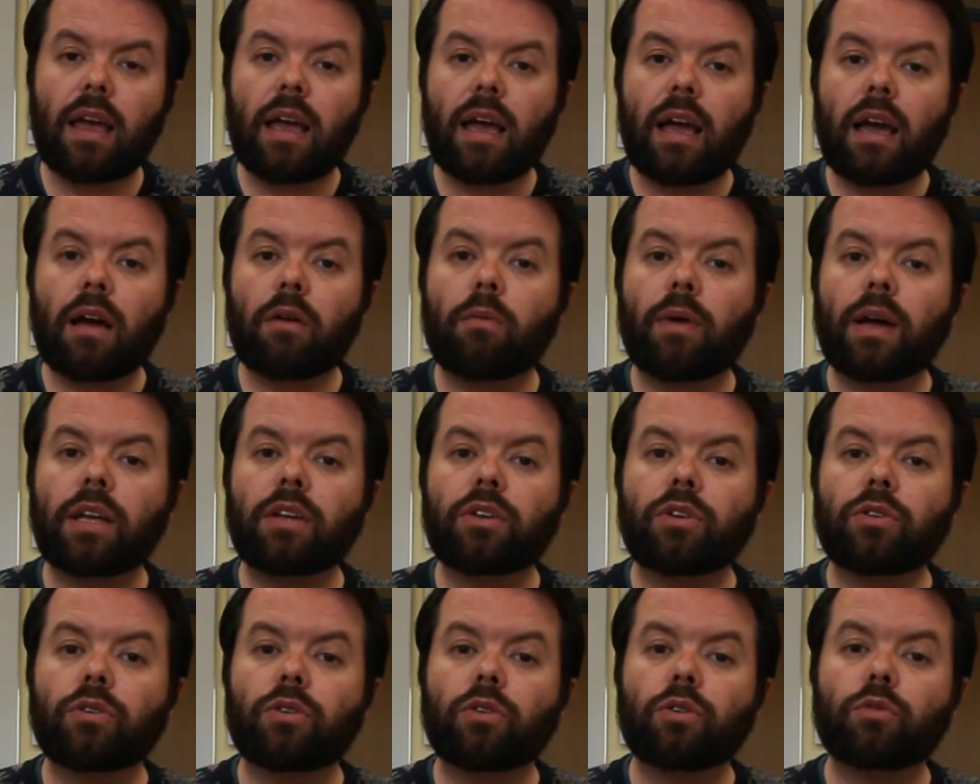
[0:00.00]
And when
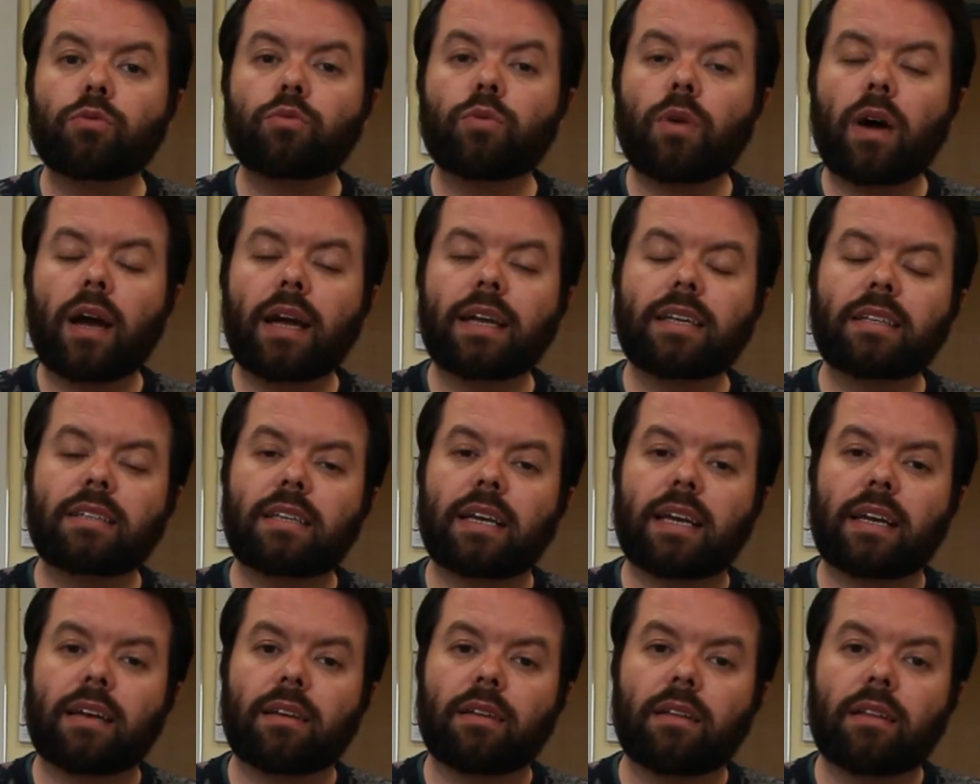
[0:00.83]
you're
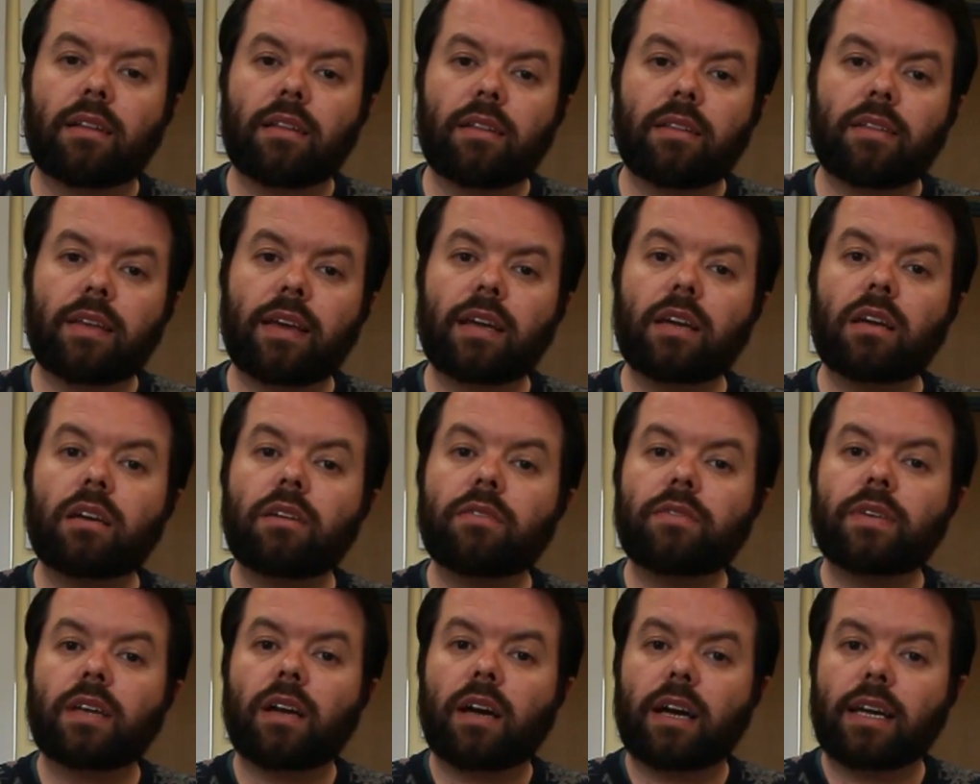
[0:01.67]
writing, think
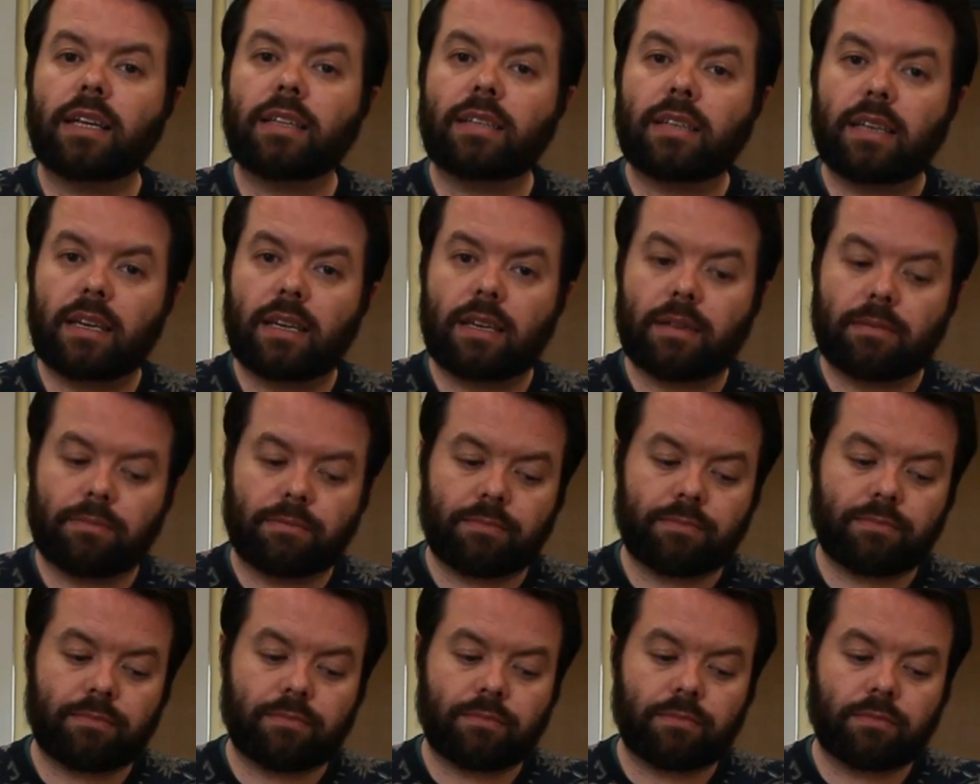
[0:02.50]
of an idea.
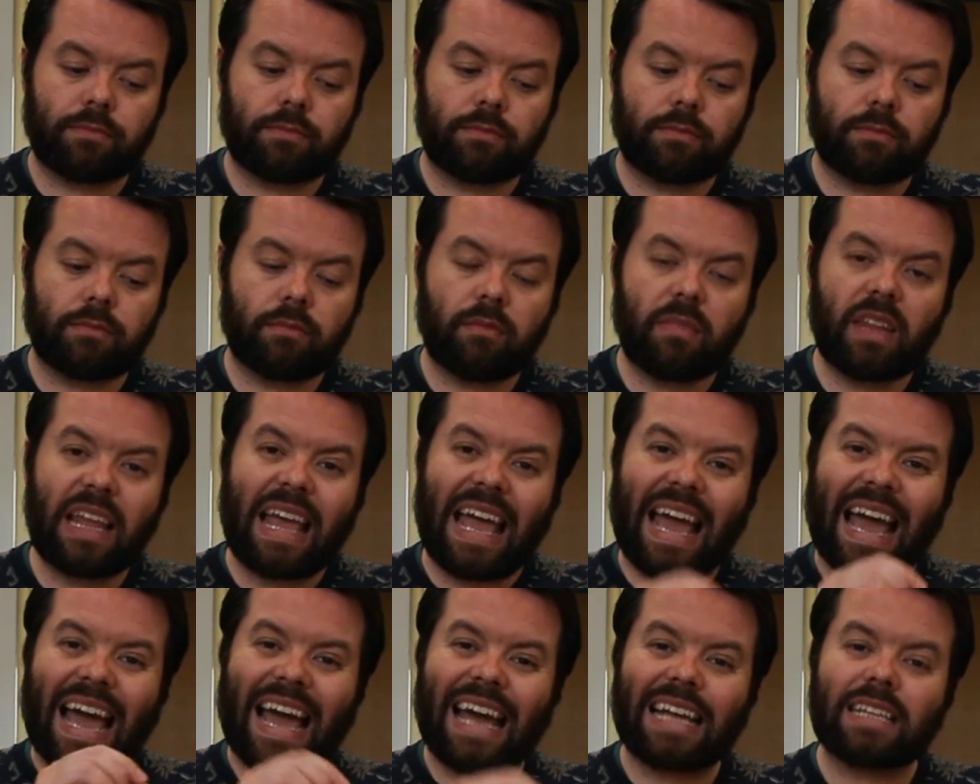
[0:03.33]

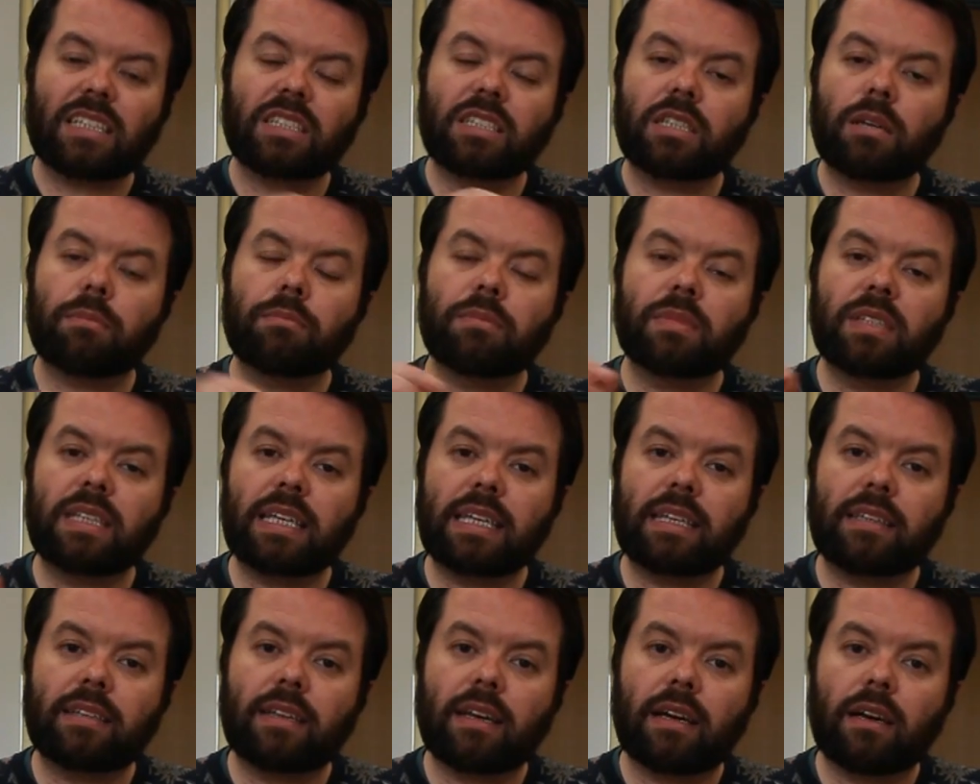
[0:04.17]
Add some
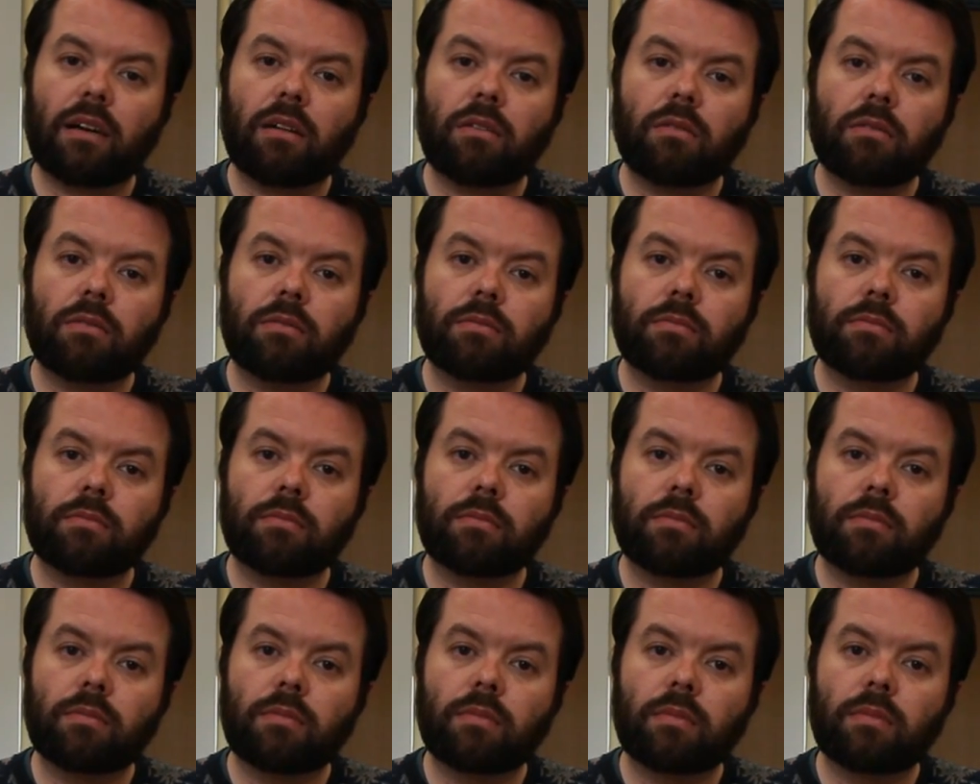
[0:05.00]
detail,
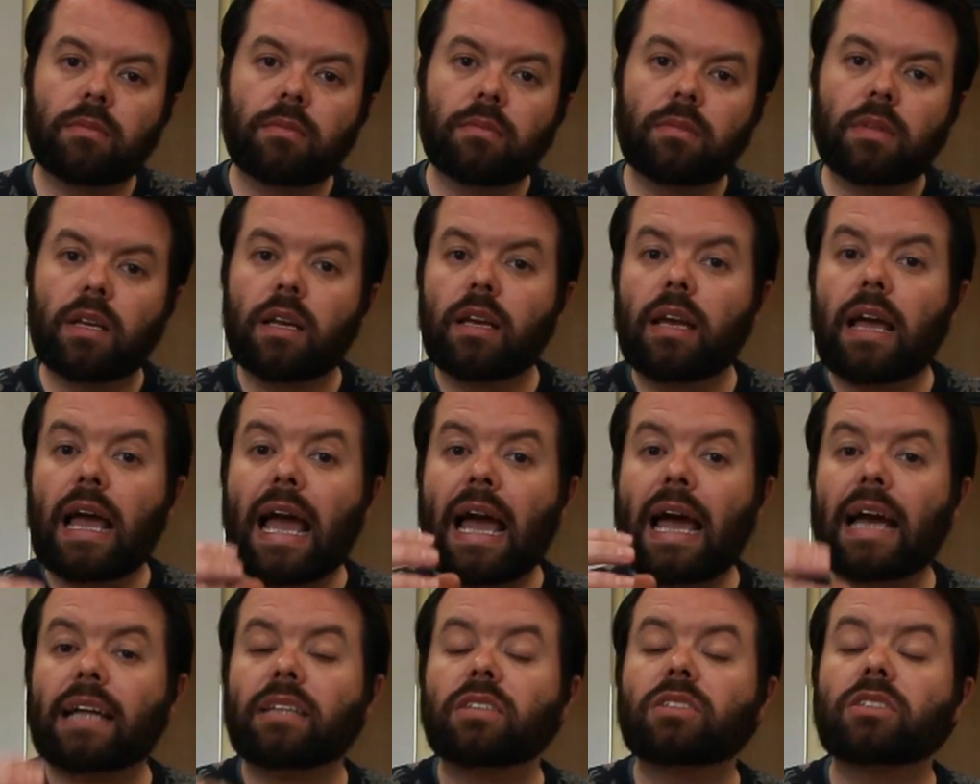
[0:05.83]

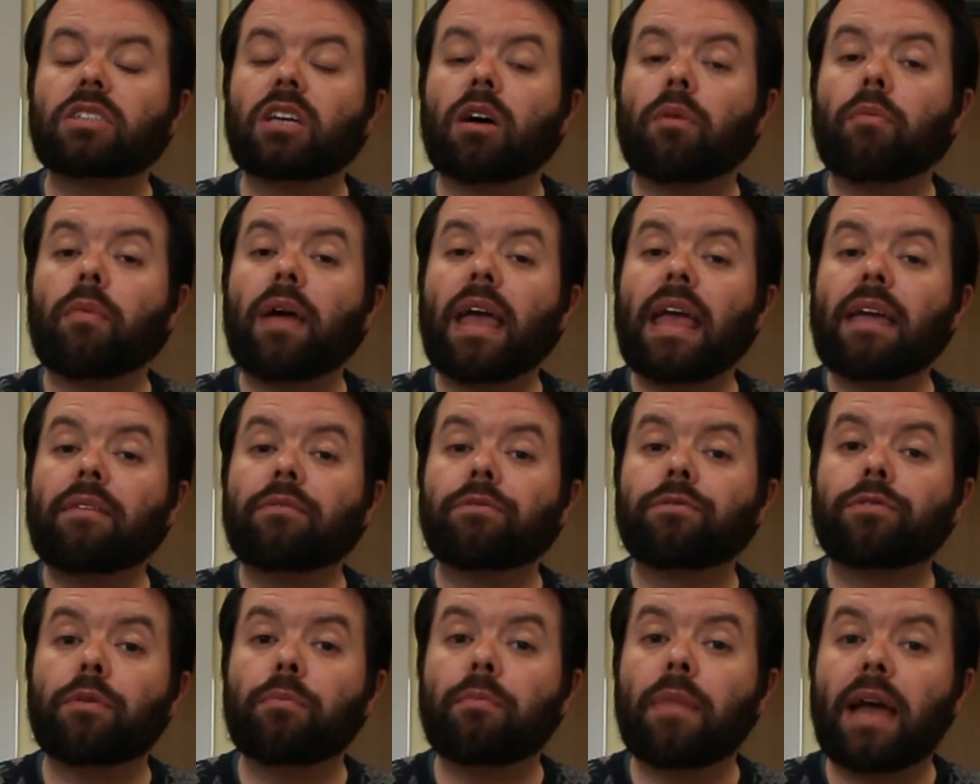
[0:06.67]
add some
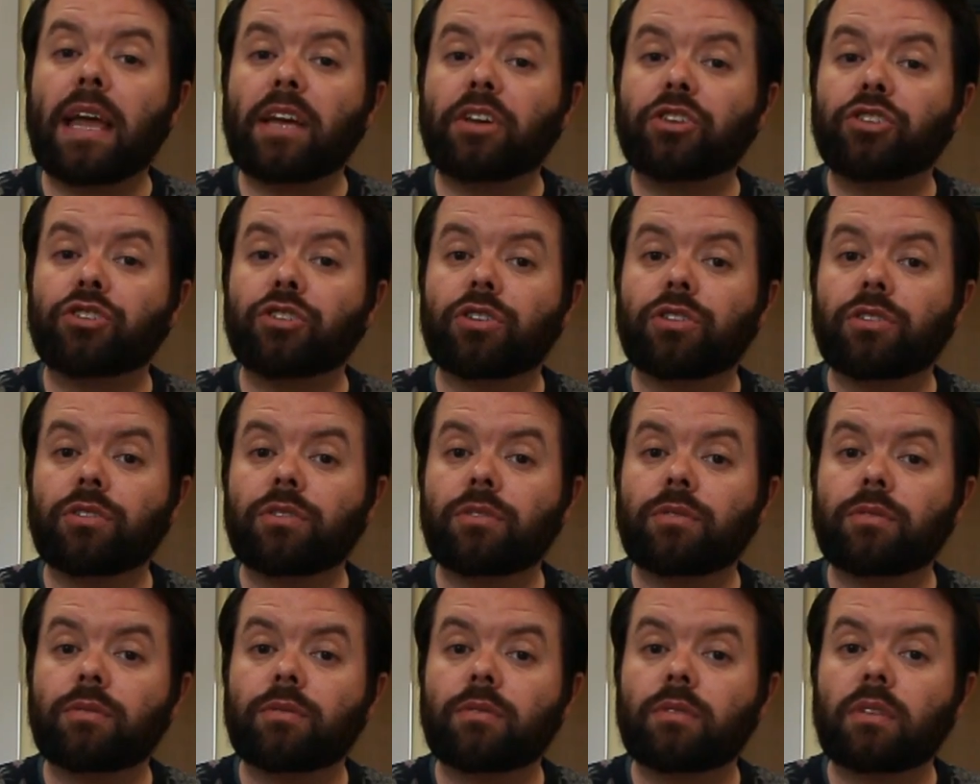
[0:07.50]
information,
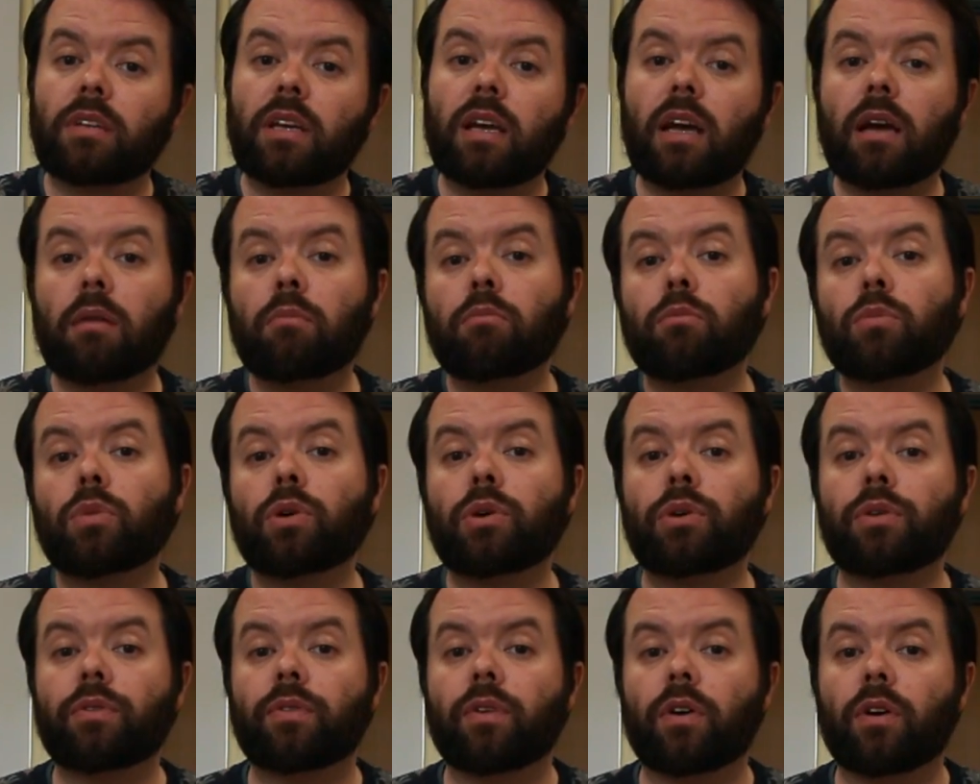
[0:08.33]
and
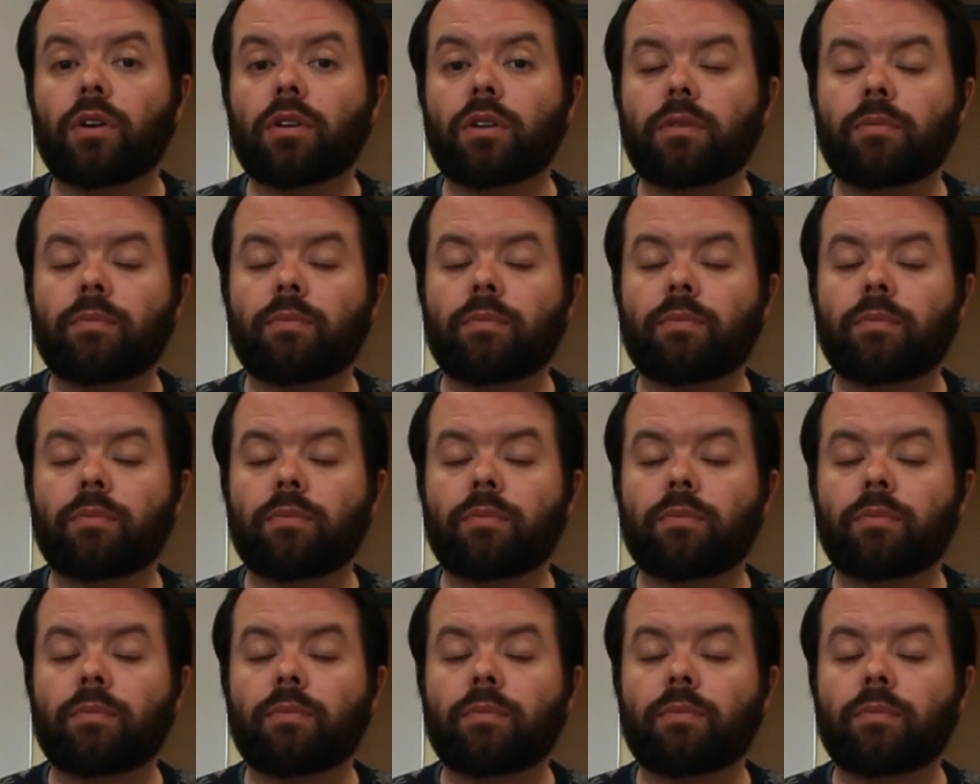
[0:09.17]
move on.